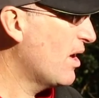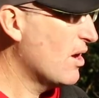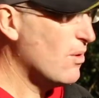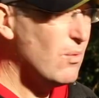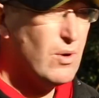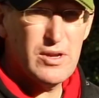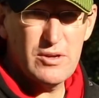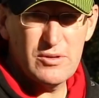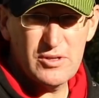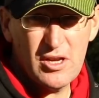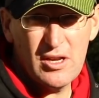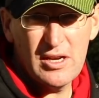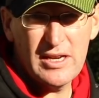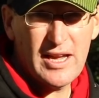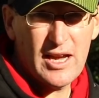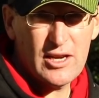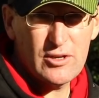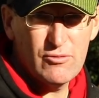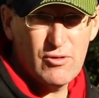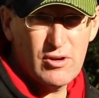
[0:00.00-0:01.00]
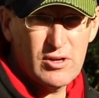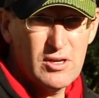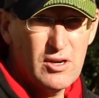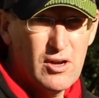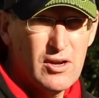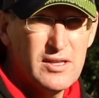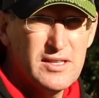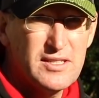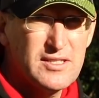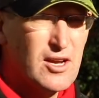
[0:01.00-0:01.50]
Well, you certainly catch a rod and
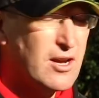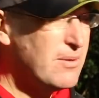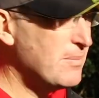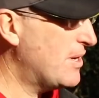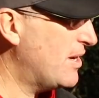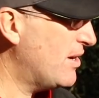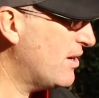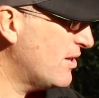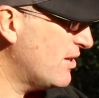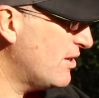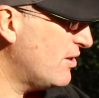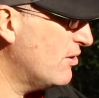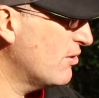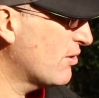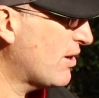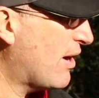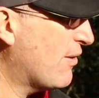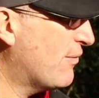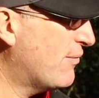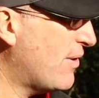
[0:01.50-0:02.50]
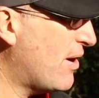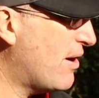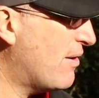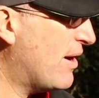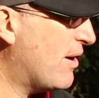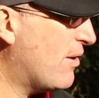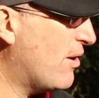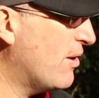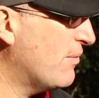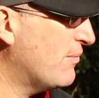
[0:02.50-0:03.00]
line this time of year. You look how
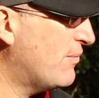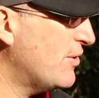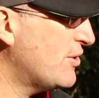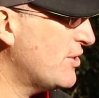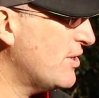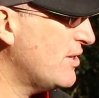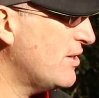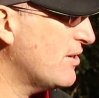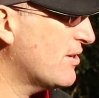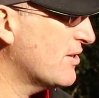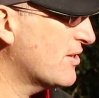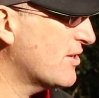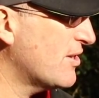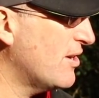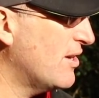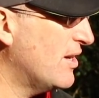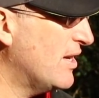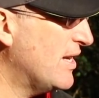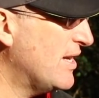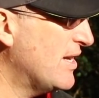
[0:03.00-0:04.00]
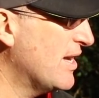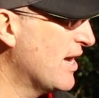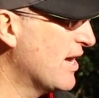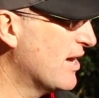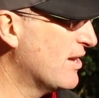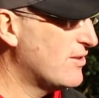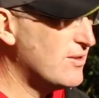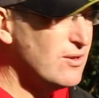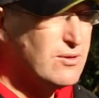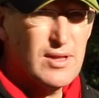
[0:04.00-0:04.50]
far out I'm fishing. You can certainly
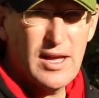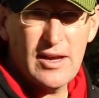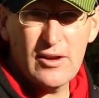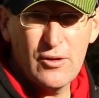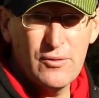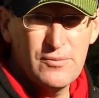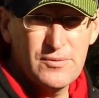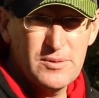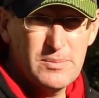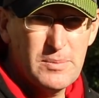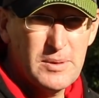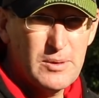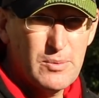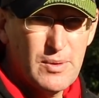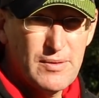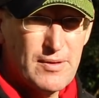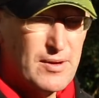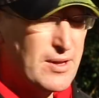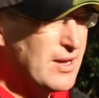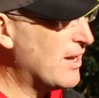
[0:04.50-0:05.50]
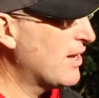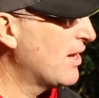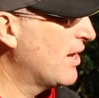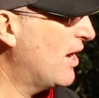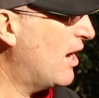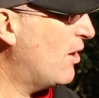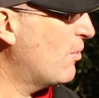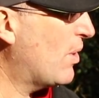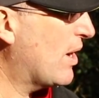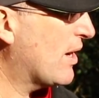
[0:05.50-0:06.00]
do that comfortably with a
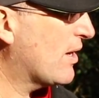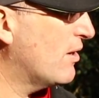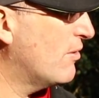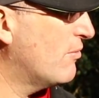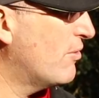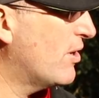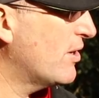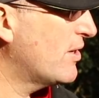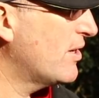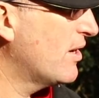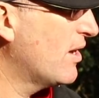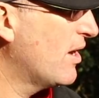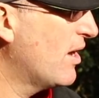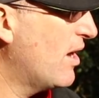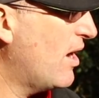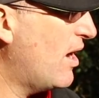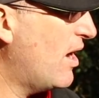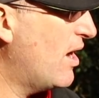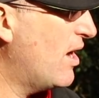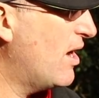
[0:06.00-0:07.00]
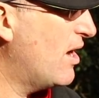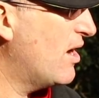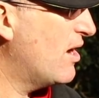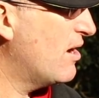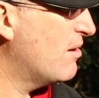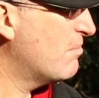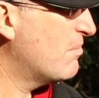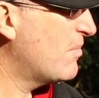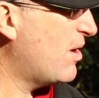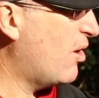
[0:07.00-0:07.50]
waggler rod.
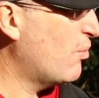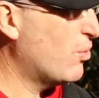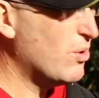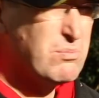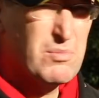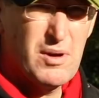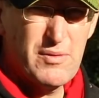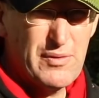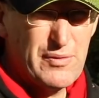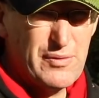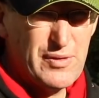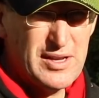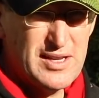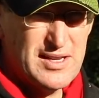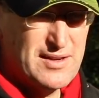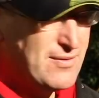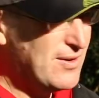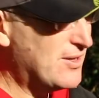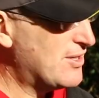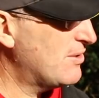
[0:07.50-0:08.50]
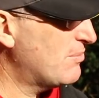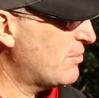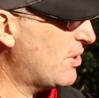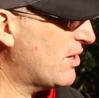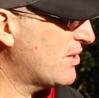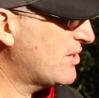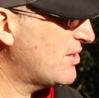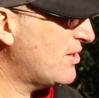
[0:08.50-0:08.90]
I wouldn't bother feeder fishing, but I'd